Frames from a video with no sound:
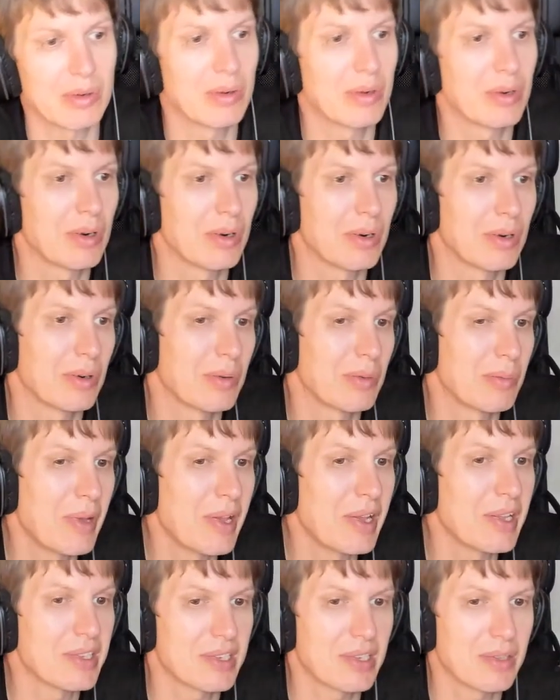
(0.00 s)
uh,
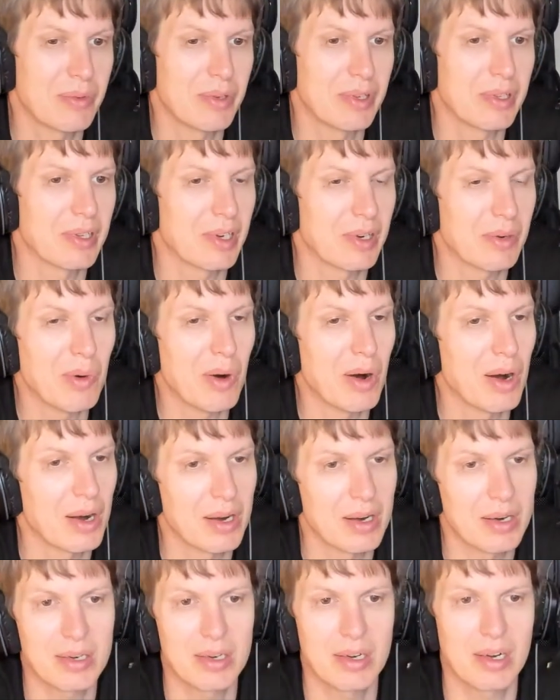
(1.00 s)
means it will
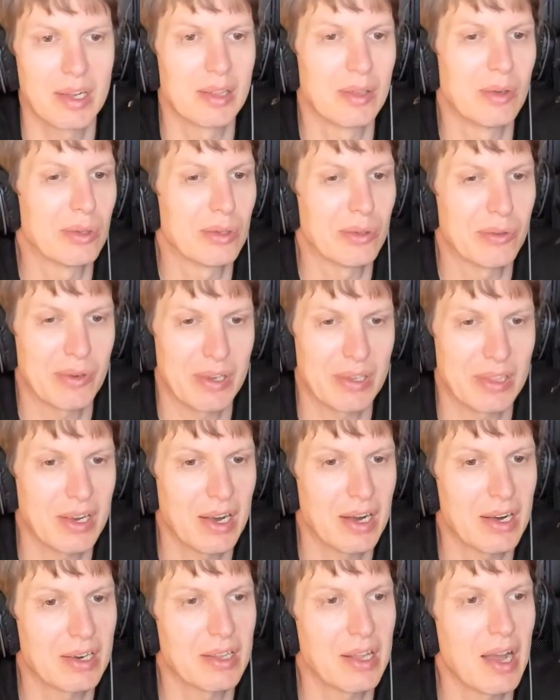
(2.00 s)
require a lot of
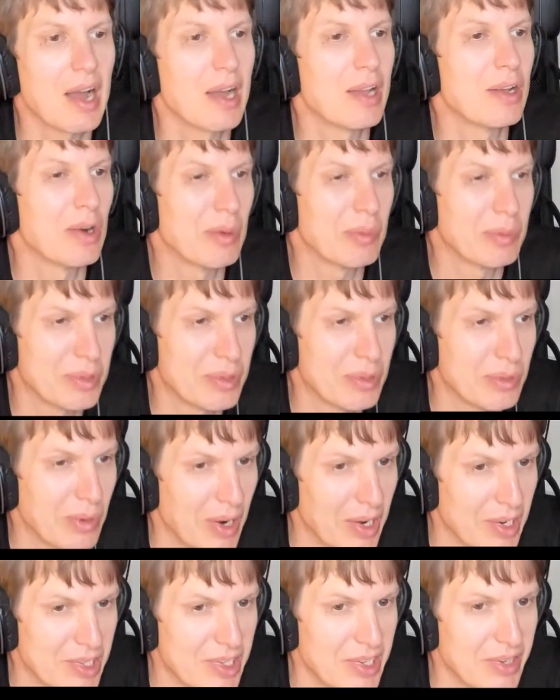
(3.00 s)
concurrent IOPS to
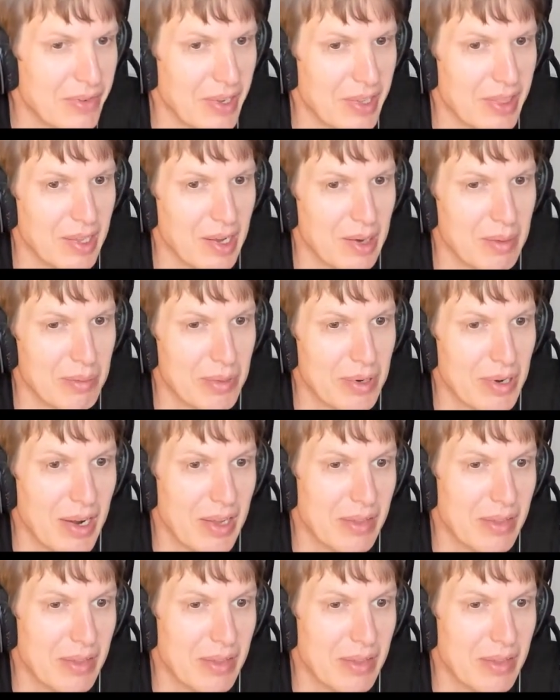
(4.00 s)
achieve that number.